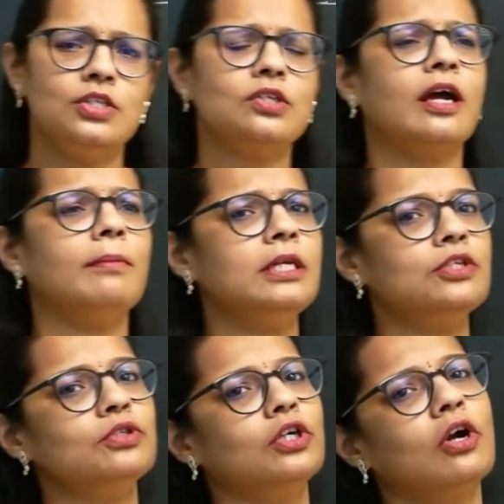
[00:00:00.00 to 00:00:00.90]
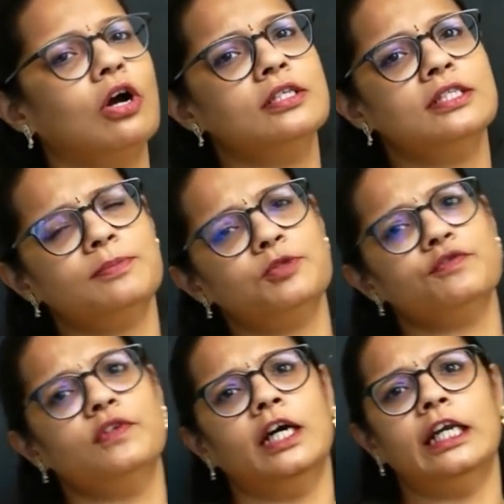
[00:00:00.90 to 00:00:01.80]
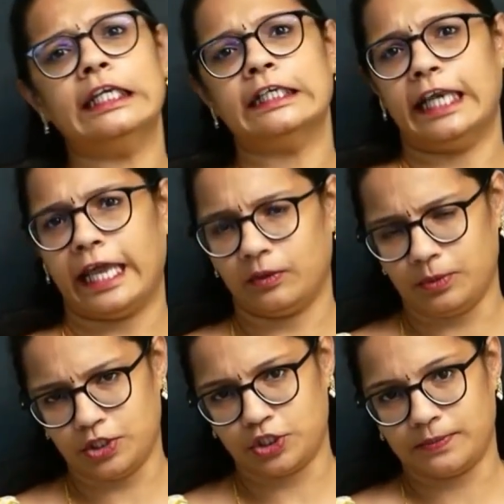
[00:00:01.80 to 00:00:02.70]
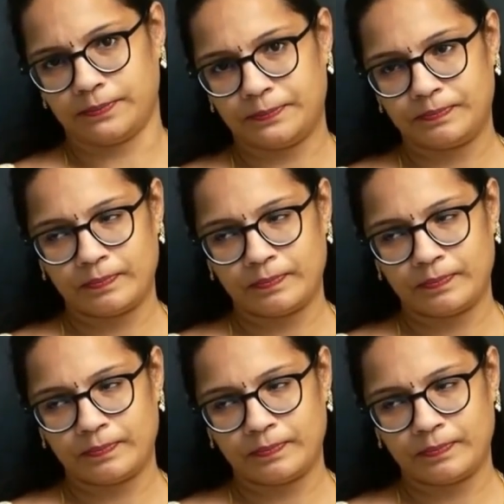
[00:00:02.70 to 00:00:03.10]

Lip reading: So coming to the concept of learning a language.